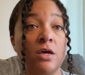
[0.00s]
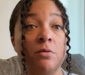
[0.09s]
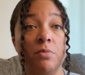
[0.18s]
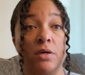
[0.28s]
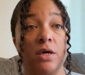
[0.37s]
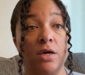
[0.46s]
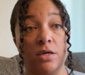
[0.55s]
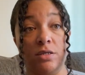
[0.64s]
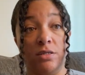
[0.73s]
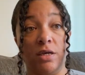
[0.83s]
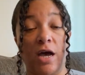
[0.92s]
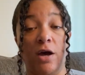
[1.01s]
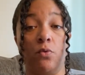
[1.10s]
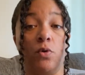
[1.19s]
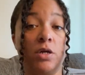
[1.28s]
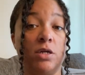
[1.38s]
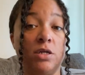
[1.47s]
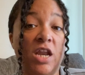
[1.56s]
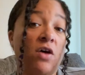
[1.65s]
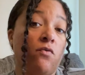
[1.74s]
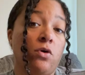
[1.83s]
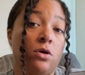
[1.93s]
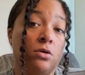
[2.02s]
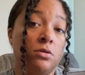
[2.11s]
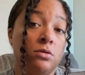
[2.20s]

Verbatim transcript: because I would never